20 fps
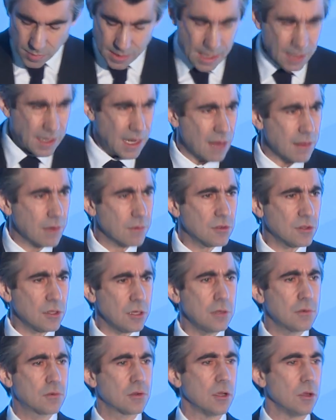Now, there are
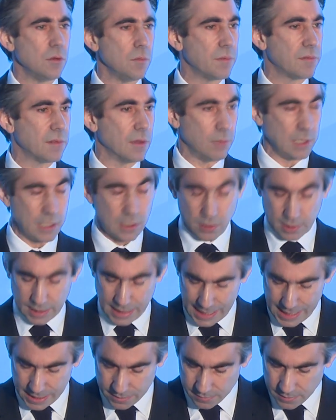two groups that we look
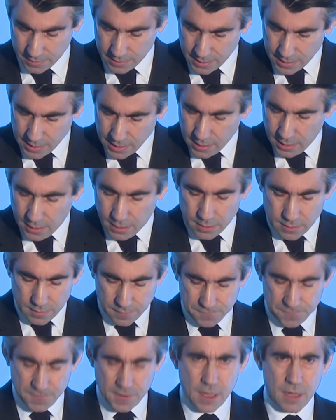at. The
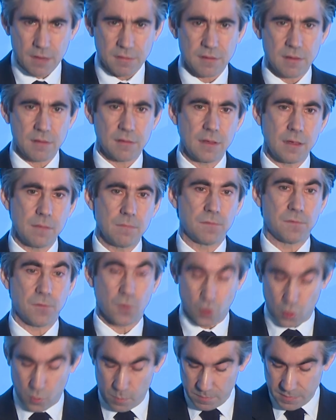first is the
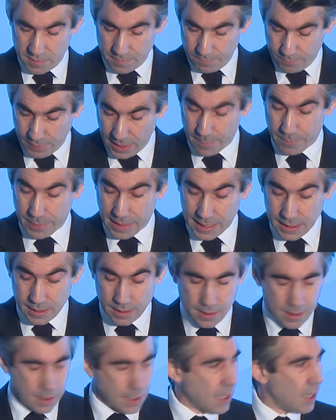informed
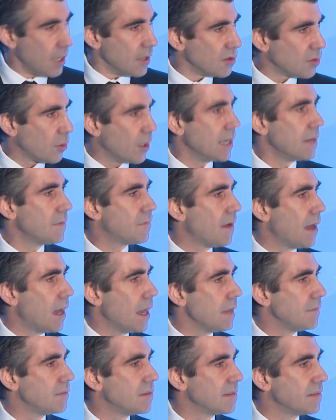public,
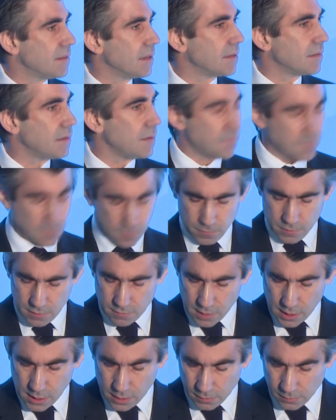twenty-five to
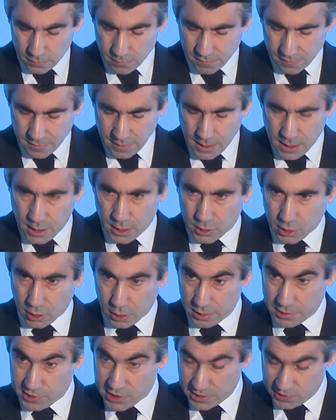sixty-four-year-olds,
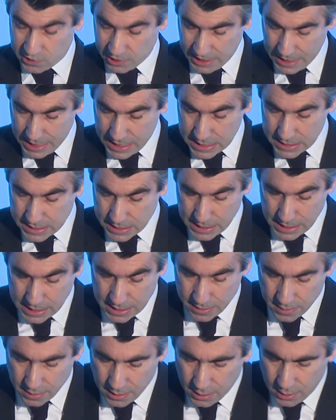
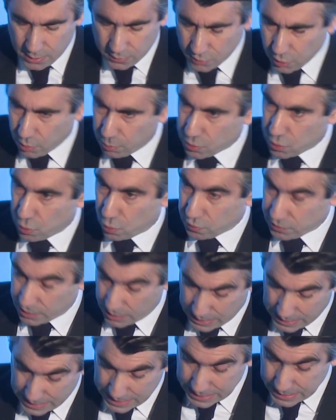college-educated,
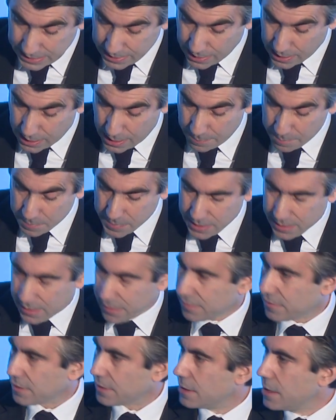top-quartile income,
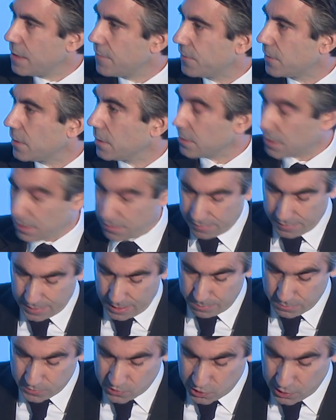significant
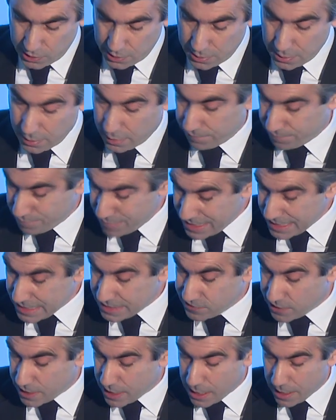consumption of
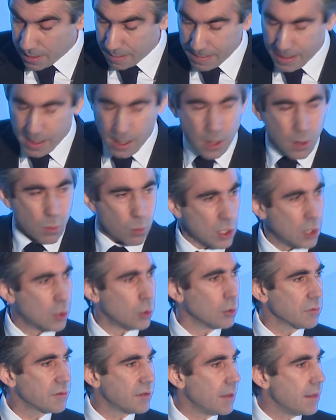media. We
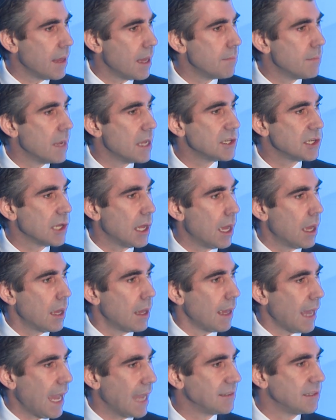also then measure
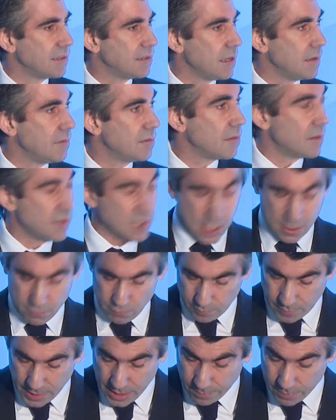attitudes of the general
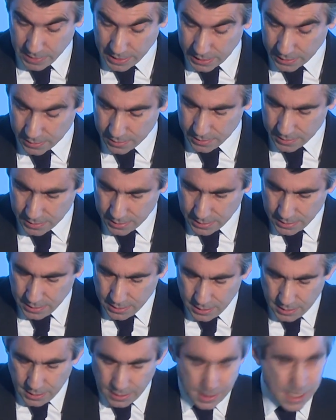public.
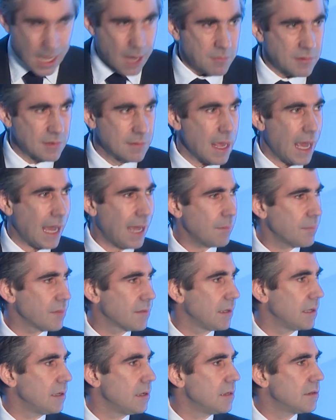Now, I'm
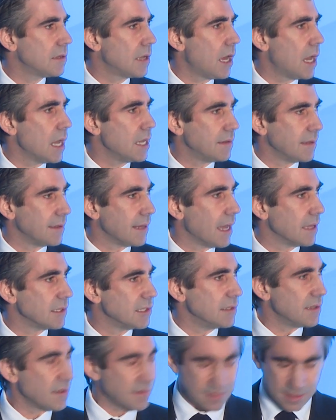absolutely delighted,
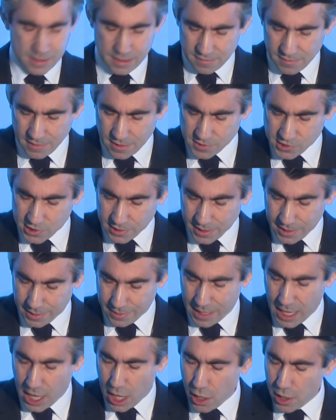actually, to see such a kind of
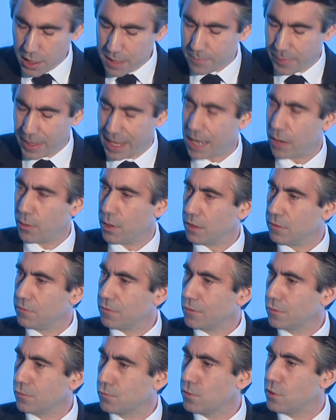
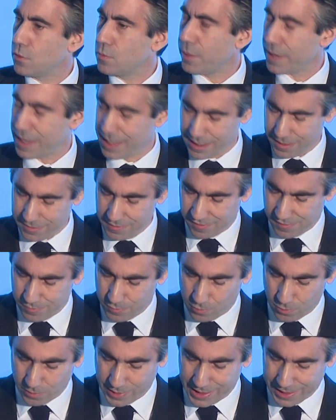high-powered group here this
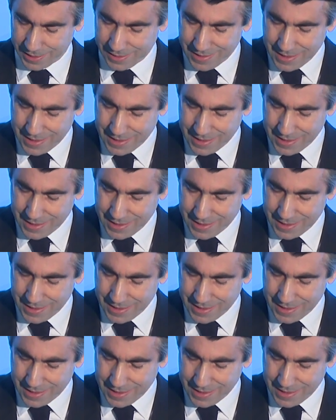morning.